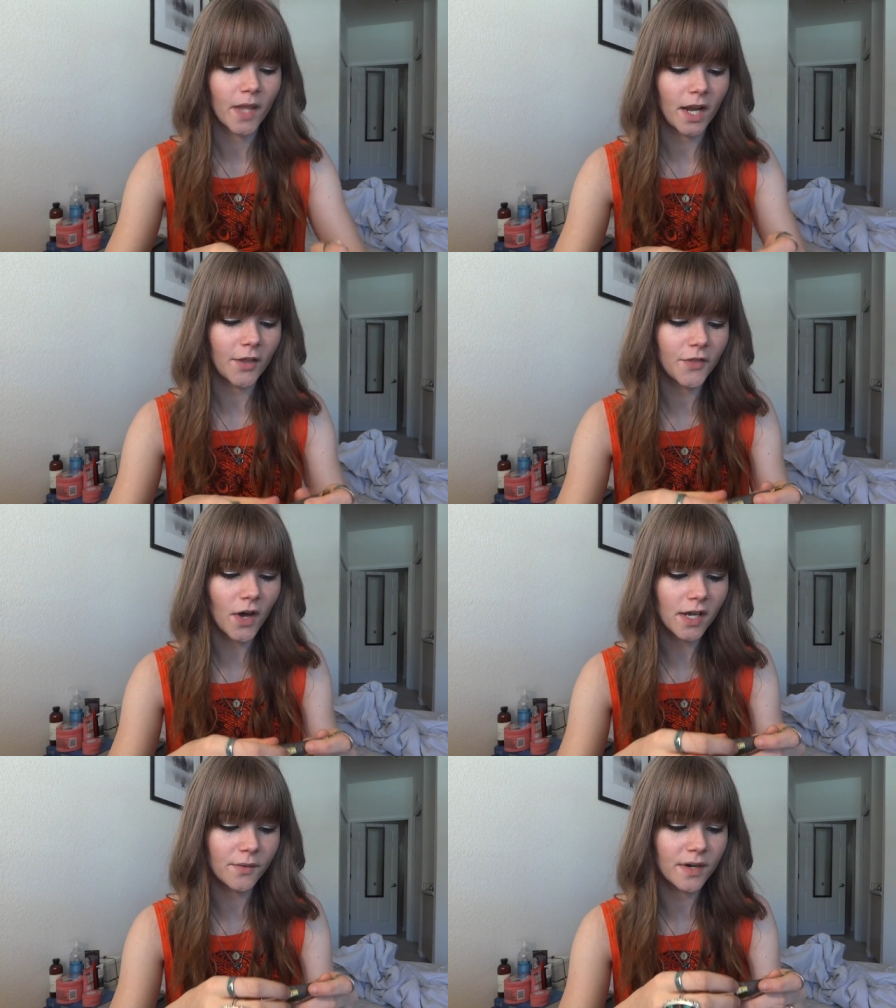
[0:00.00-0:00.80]
And I
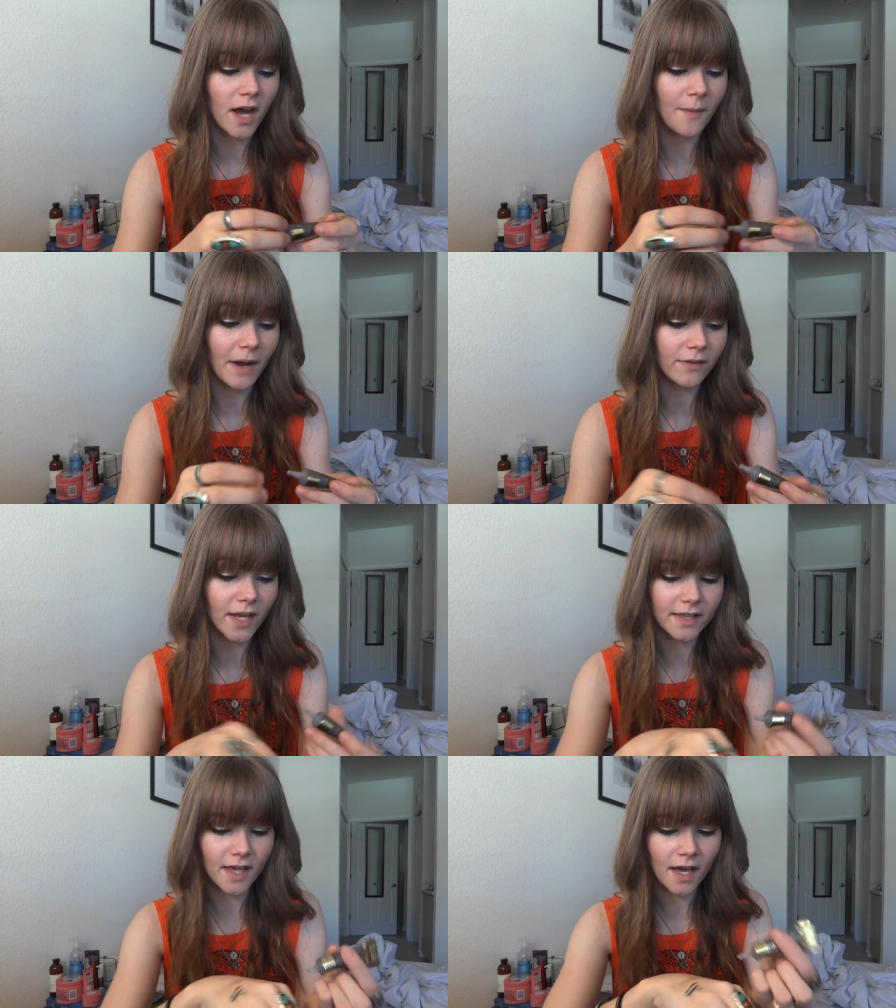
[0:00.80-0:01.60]
thought it would come out
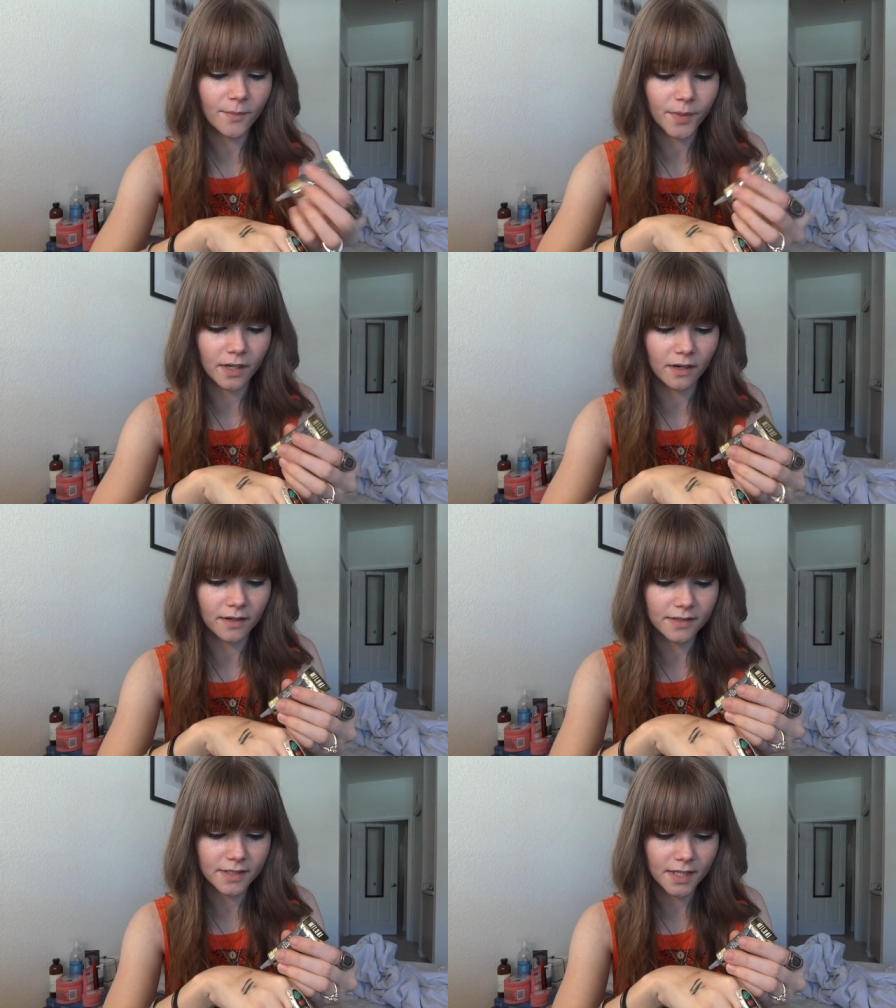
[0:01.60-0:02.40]
like that, but
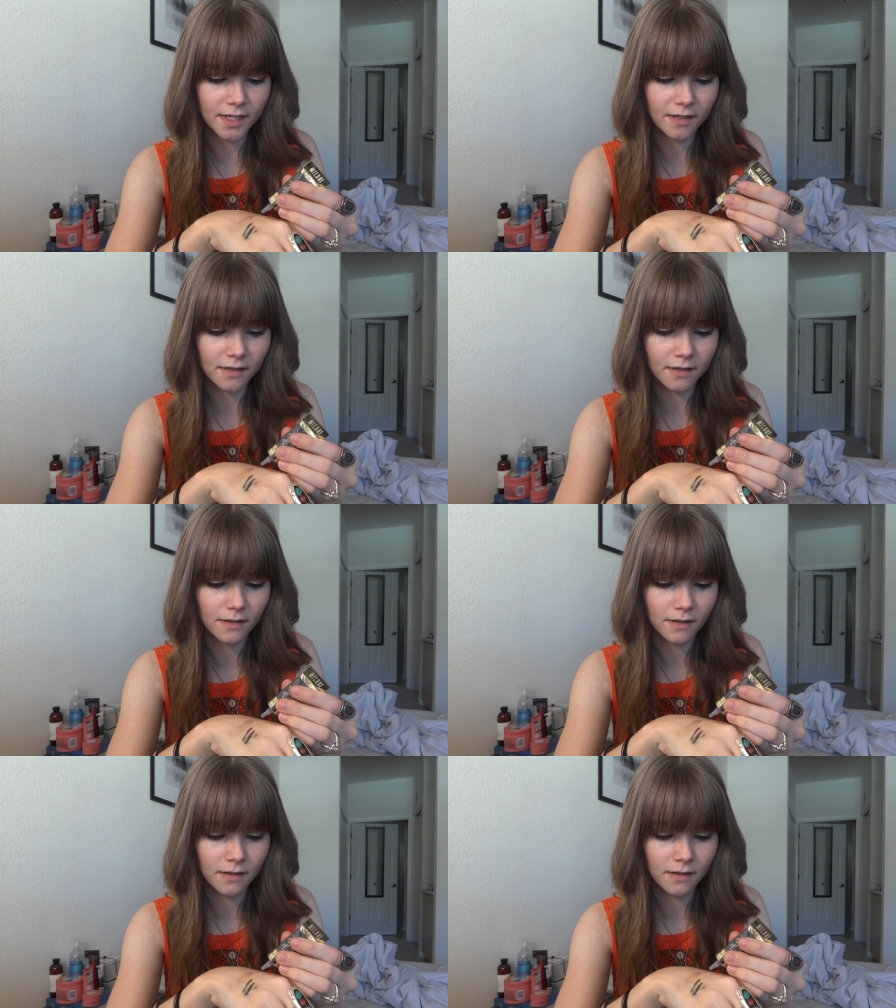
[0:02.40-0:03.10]
honestly,